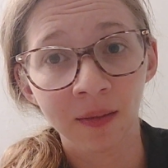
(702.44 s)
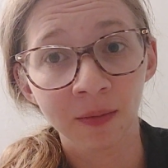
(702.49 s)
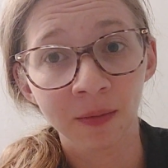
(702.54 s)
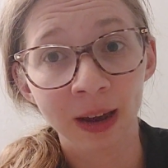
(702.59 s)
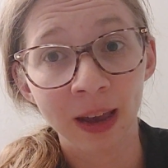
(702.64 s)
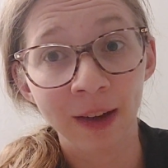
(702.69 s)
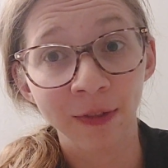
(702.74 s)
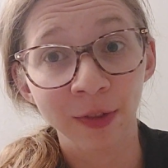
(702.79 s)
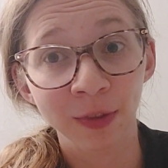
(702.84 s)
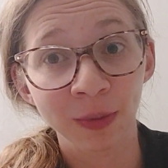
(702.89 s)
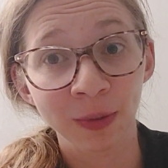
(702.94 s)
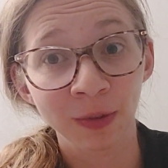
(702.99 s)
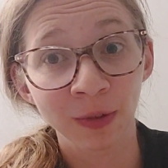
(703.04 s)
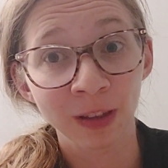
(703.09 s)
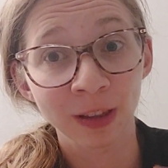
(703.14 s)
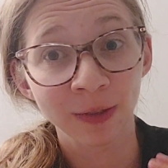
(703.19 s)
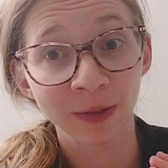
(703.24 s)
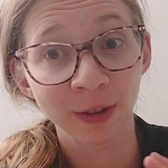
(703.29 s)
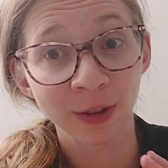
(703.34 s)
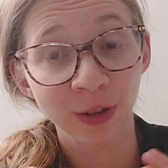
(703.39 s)
we have to be
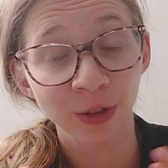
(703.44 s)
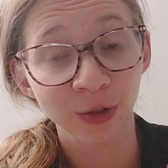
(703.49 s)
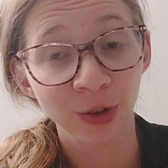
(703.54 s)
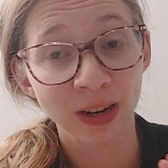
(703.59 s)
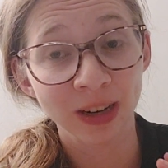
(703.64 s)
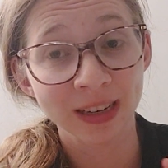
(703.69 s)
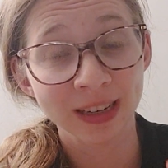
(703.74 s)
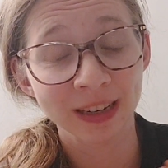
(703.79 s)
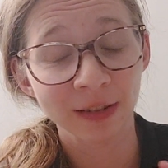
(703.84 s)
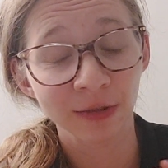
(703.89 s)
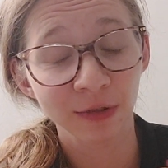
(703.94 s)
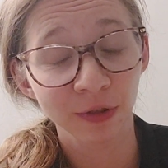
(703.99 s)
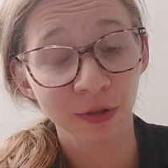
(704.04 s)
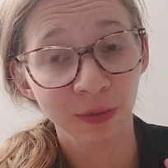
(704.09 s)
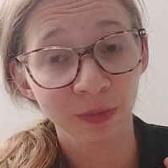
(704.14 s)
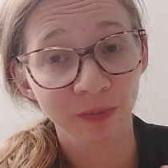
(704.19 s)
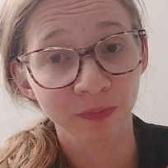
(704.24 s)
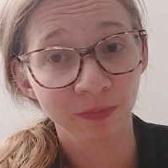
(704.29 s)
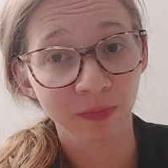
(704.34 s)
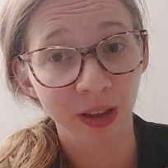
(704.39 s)
really restrictive
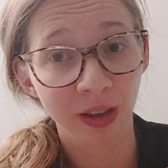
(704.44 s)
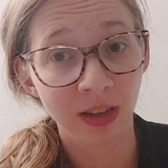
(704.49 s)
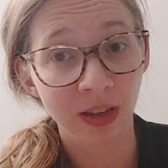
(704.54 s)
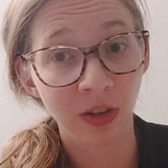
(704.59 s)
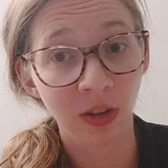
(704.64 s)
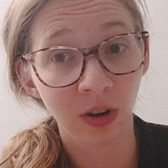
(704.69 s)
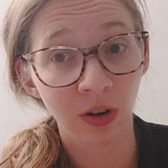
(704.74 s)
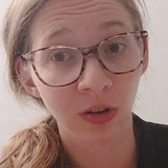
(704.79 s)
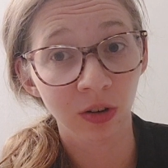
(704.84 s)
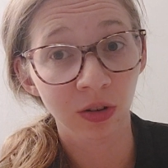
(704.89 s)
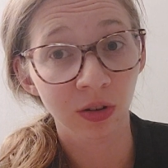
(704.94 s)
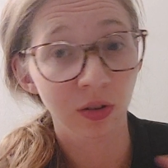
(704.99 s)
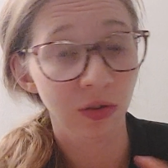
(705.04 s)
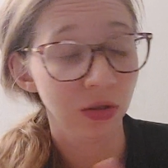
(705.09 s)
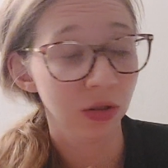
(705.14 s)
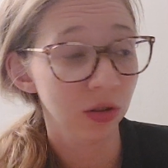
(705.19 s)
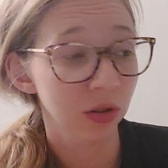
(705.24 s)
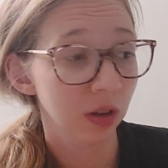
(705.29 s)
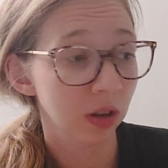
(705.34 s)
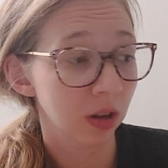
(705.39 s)
as
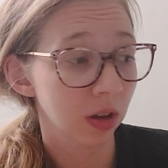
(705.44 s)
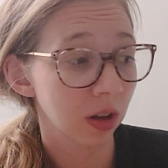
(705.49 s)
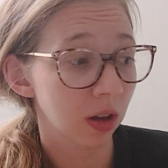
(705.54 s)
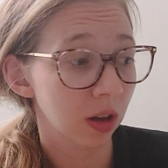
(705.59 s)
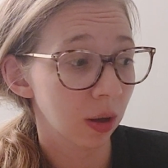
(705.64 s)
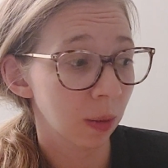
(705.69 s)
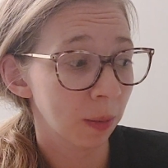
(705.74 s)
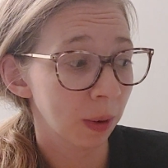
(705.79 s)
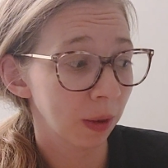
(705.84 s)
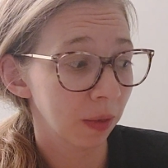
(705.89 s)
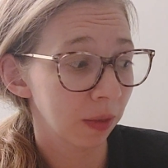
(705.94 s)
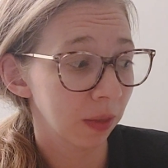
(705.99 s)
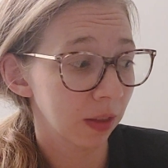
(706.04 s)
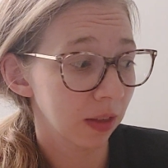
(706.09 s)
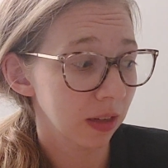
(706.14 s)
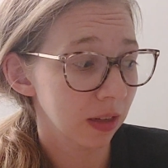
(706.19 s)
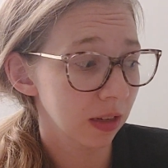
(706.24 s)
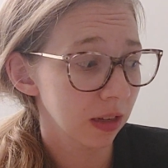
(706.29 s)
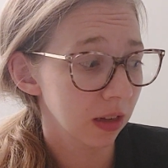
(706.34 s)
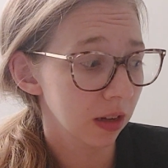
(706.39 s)
doctors about
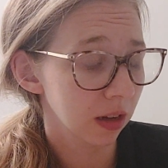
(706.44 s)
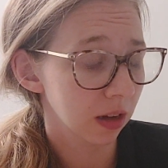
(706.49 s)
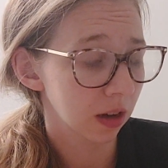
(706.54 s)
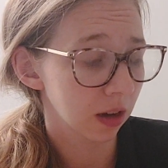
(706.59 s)
this